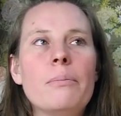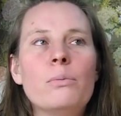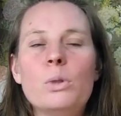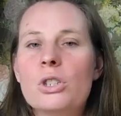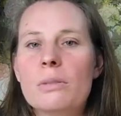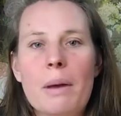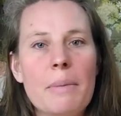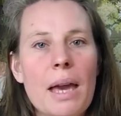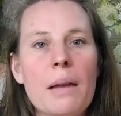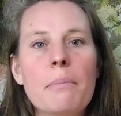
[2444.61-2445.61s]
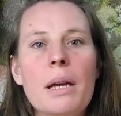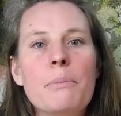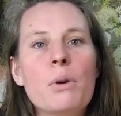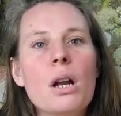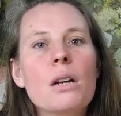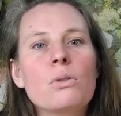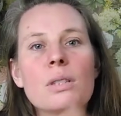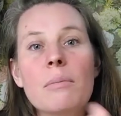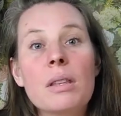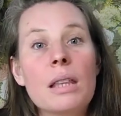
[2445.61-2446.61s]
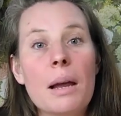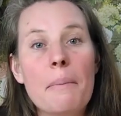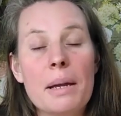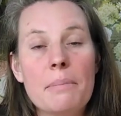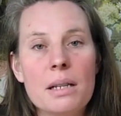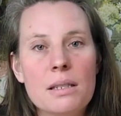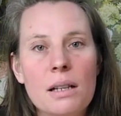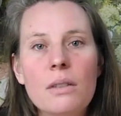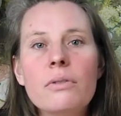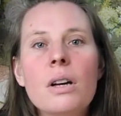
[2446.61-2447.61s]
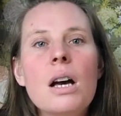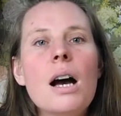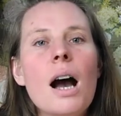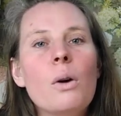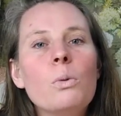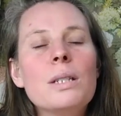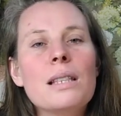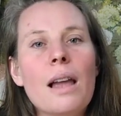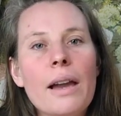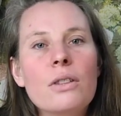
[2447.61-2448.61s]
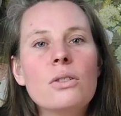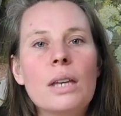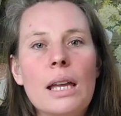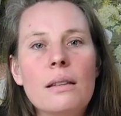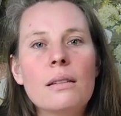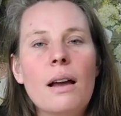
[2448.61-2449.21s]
which is maybe a handmade product or something that I made myself, I always like to get